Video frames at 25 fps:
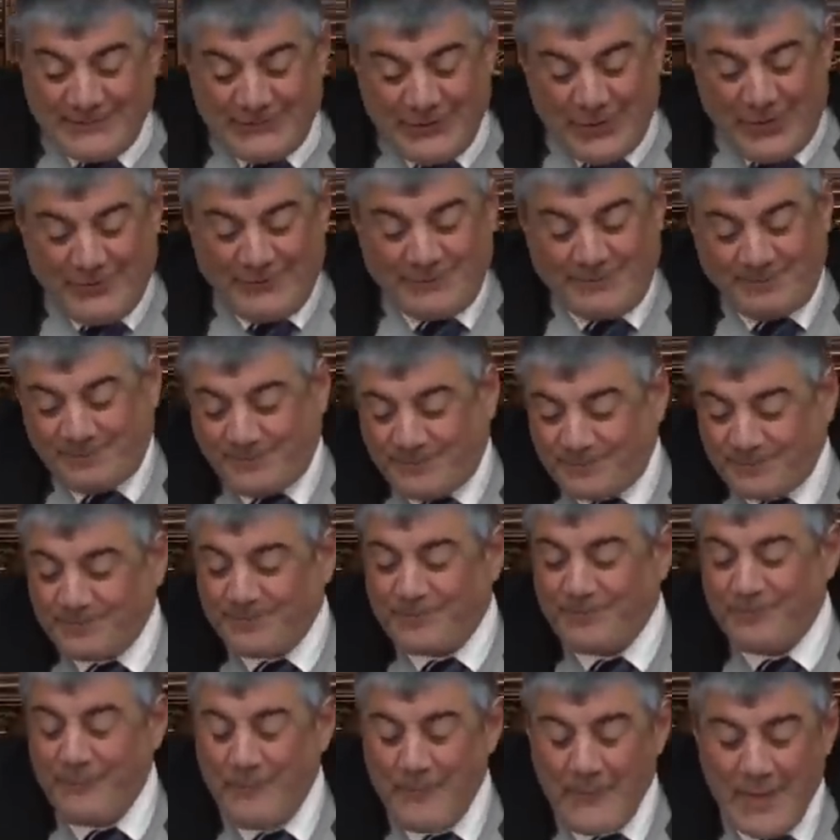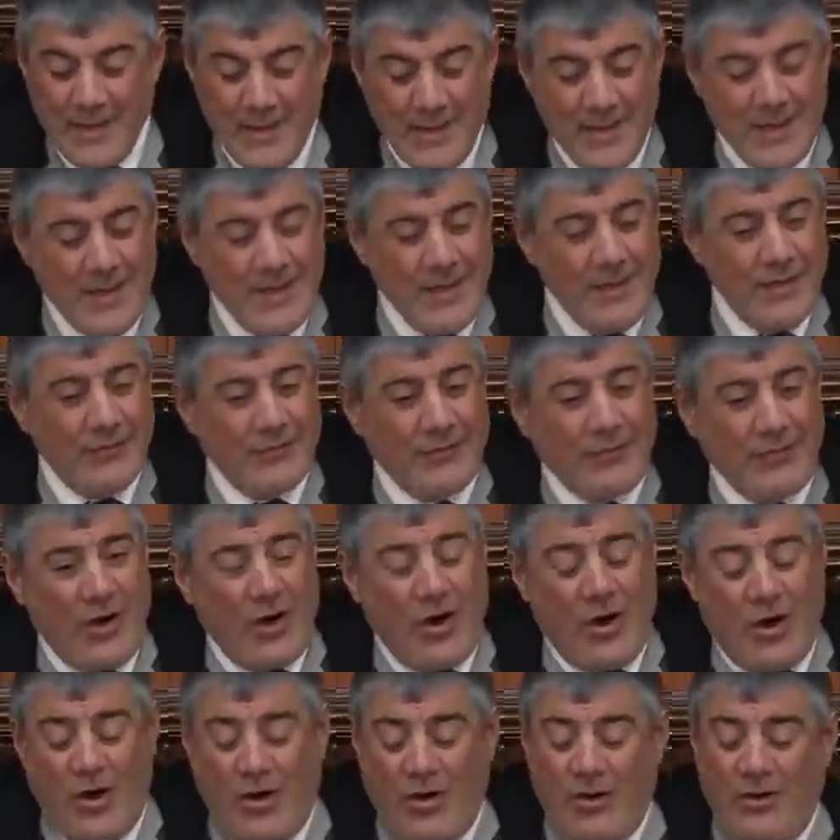So,
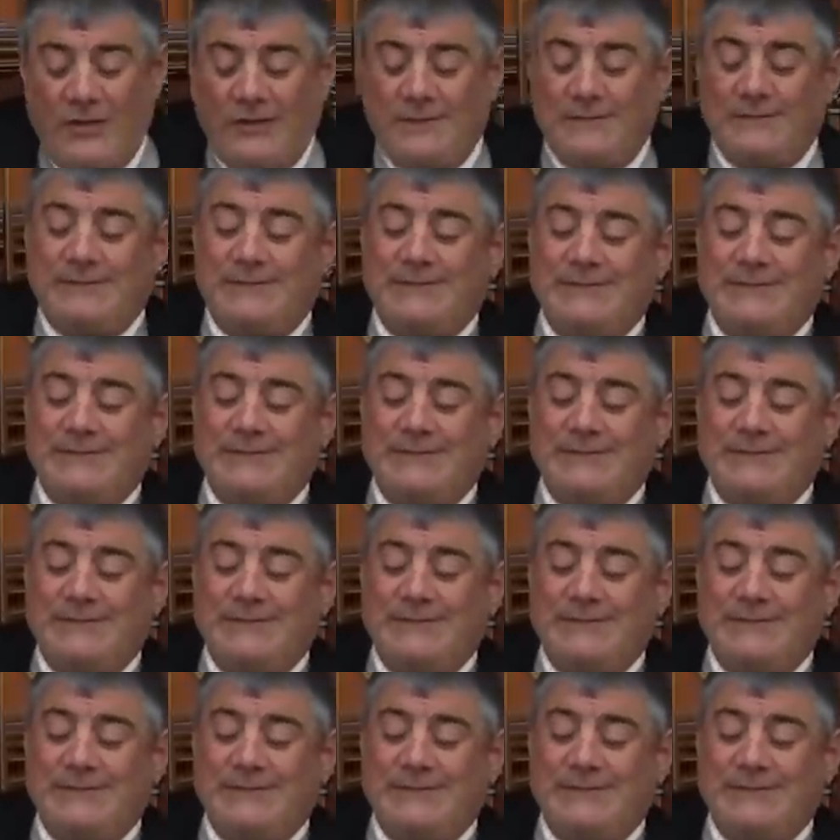so